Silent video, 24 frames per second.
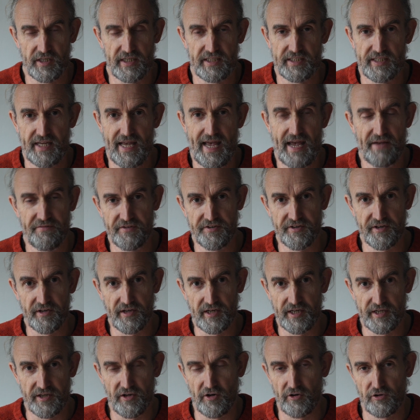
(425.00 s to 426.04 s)
it's
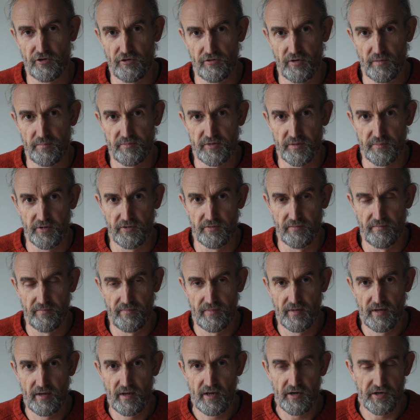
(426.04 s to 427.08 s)
evidently not corruptible.
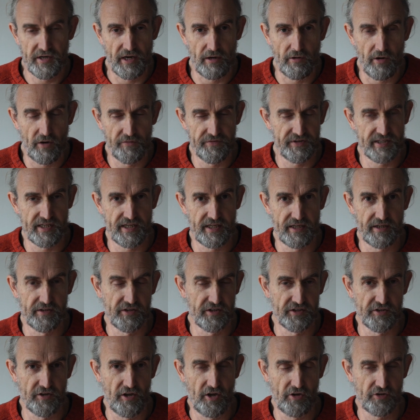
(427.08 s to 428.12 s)
Now, obviously,
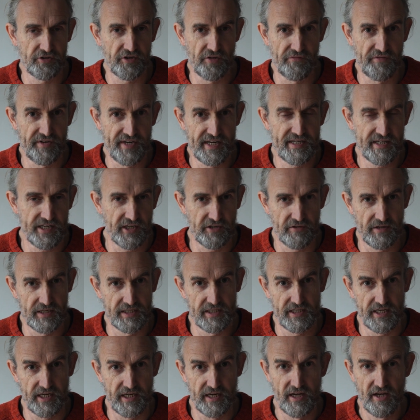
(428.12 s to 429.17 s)
there's lots of
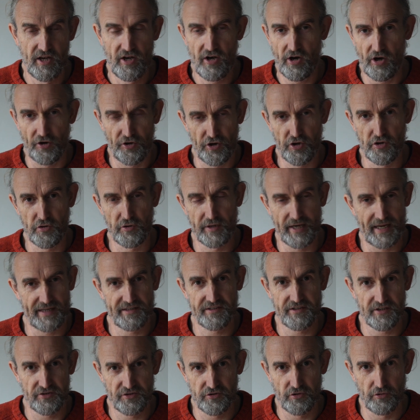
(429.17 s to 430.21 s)
nitty-gritty on who
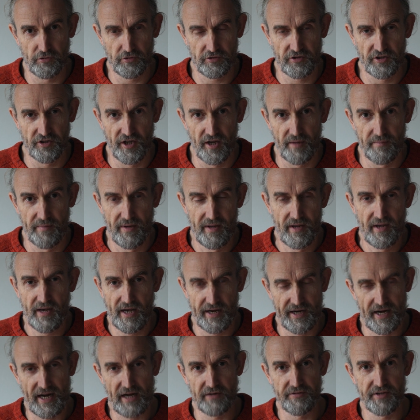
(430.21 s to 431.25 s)
gets to talk to them
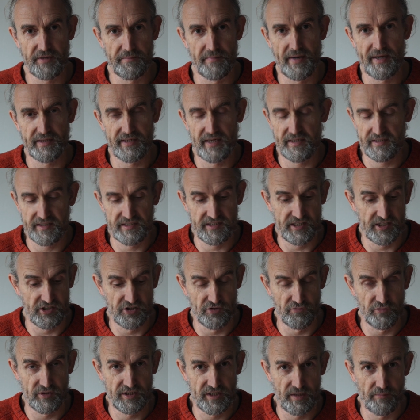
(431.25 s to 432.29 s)
and how they make that
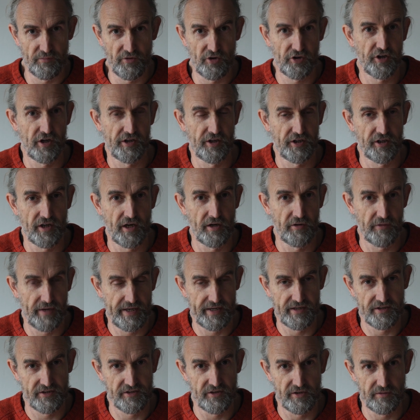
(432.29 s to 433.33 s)
decision, which I'm not going to go
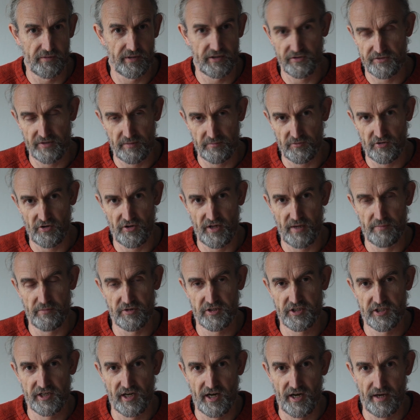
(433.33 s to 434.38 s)
into because I haven't got that
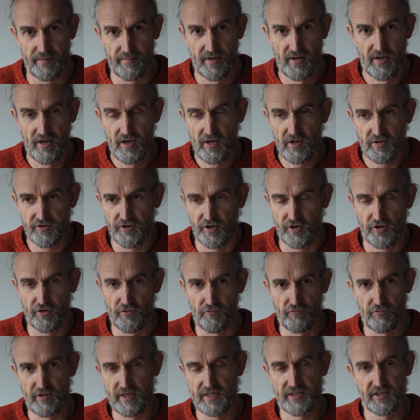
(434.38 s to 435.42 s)
much time. So you
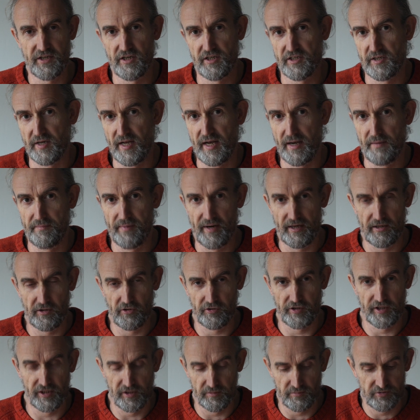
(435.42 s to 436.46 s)
can research that by
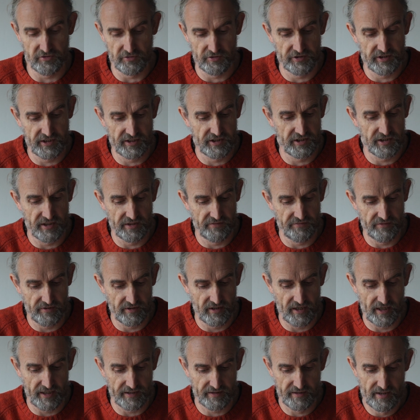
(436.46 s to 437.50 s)
looking up sortition if you
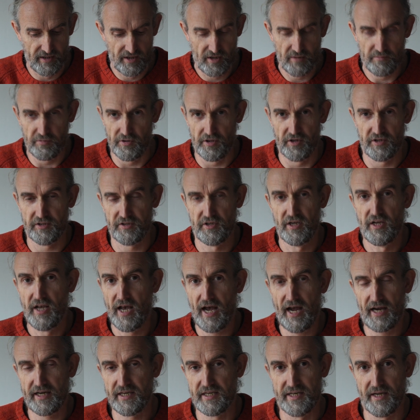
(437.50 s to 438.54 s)
like. But as
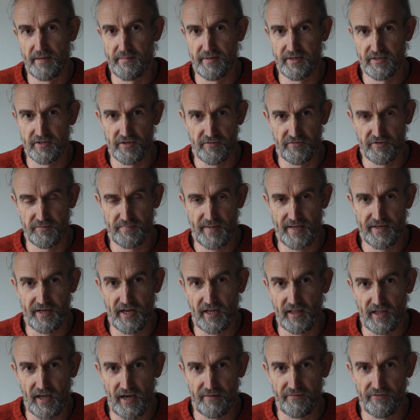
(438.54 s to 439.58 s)
academics have spent their
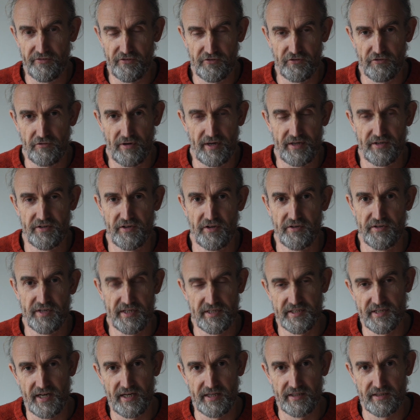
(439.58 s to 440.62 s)
lives trying to
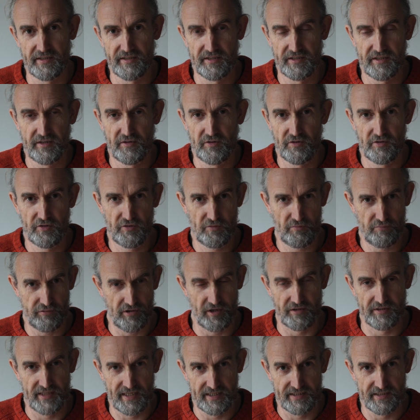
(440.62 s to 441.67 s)
design
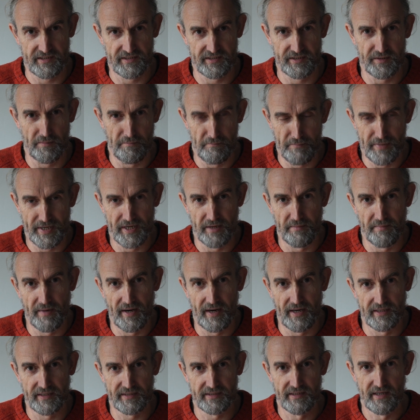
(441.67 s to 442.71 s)
processes to
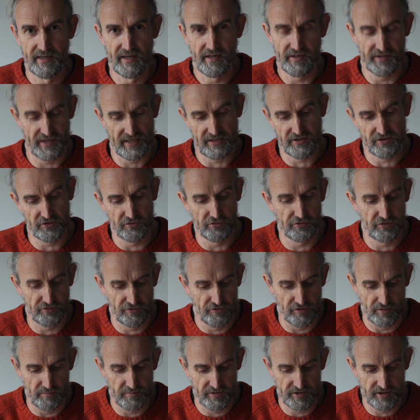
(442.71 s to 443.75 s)
minimise that sort of
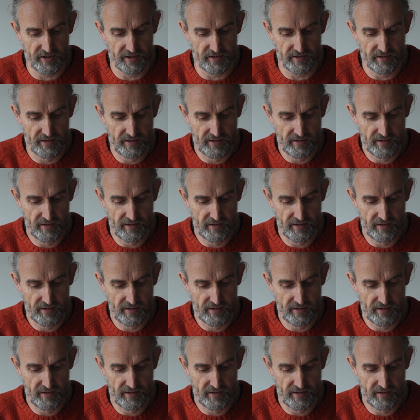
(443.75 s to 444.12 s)
corruption.